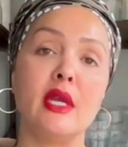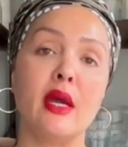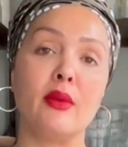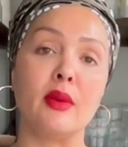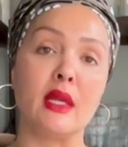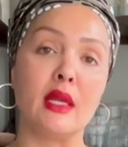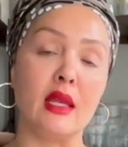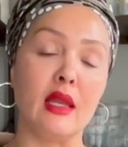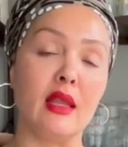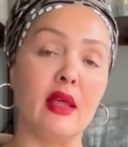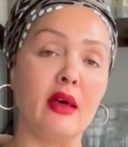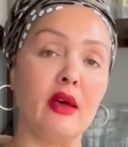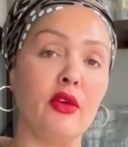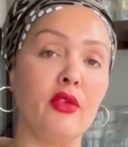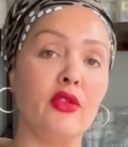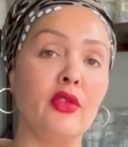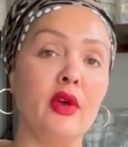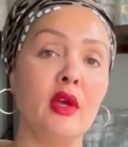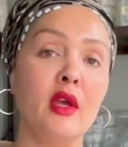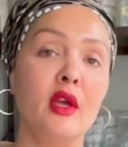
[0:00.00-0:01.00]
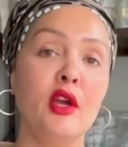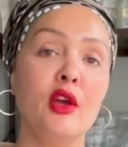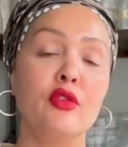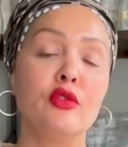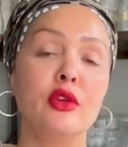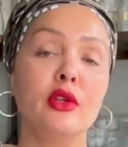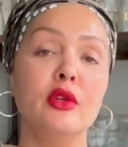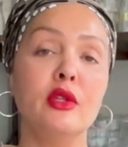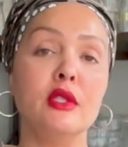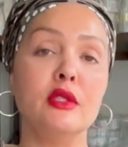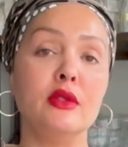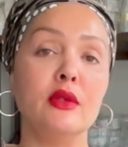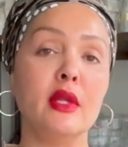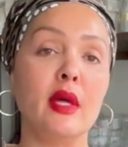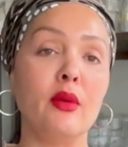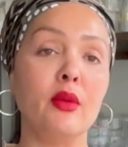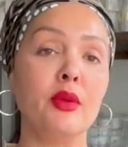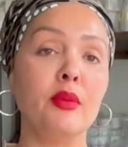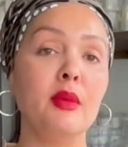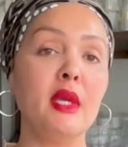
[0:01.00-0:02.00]
I would love for you to do
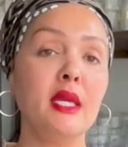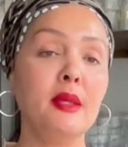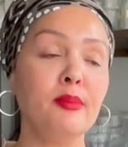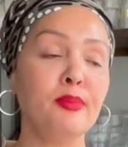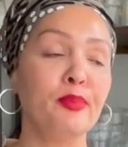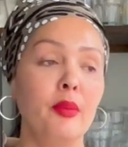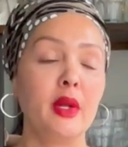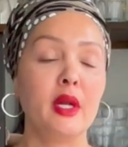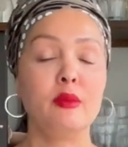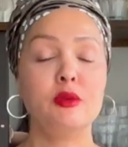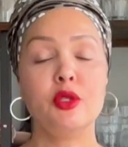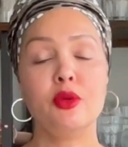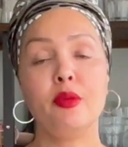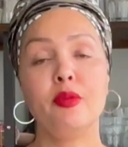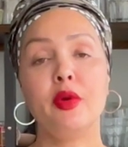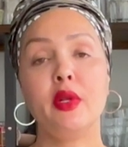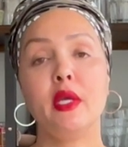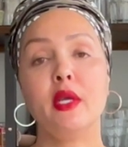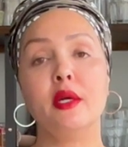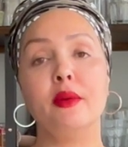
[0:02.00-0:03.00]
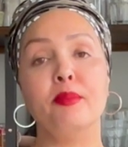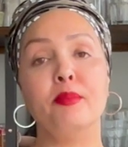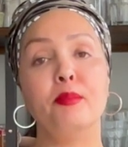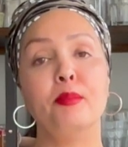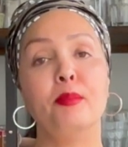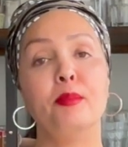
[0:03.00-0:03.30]
that with me. But I'm doing pretty good.